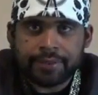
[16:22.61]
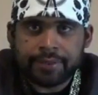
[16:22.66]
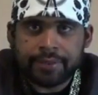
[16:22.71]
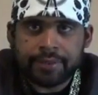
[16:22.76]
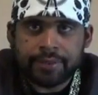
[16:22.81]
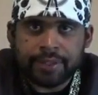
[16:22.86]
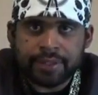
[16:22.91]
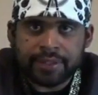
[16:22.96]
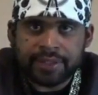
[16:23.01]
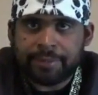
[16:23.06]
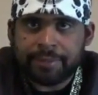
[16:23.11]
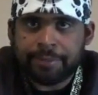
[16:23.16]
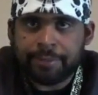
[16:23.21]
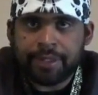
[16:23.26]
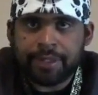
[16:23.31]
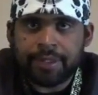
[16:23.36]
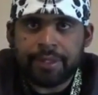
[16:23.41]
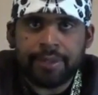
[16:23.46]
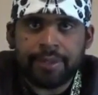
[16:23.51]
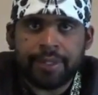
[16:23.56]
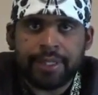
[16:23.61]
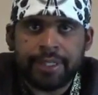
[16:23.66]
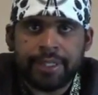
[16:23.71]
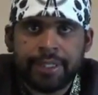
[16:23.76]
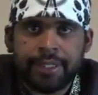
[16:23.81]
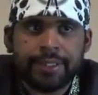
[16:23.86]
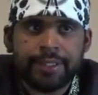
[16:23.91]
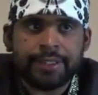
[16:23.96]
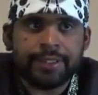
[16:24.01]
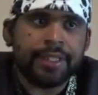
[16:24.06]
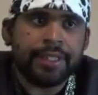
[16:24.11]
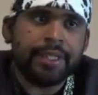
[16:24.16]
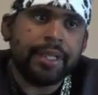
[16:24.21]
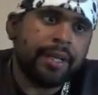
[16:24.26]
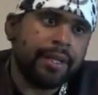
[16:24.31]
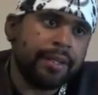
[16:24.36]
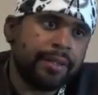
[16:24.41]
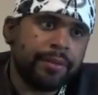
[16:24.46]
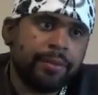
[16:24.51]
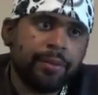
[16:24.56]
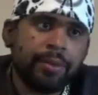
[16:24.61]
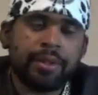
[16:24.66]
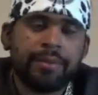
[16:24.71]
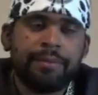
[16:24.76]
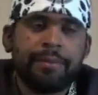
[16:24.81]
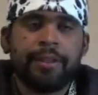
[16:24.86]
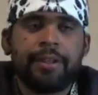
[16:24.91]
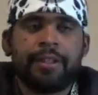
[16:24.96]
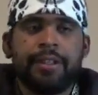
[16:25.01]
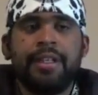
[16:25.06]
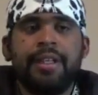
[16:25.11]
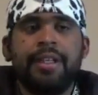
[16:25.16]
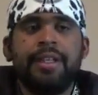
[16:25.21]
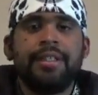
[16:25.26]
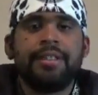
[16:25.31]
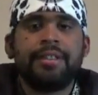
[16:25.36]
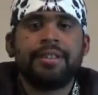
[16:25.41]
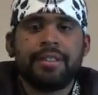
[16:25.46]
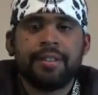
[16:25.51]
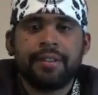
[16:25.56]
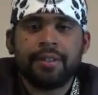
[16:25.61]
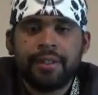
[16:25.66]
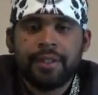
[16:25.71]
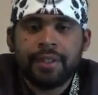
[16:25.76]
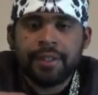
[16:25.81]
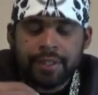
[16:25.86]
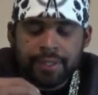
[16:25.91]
Seminole Indians and the other North American Indians,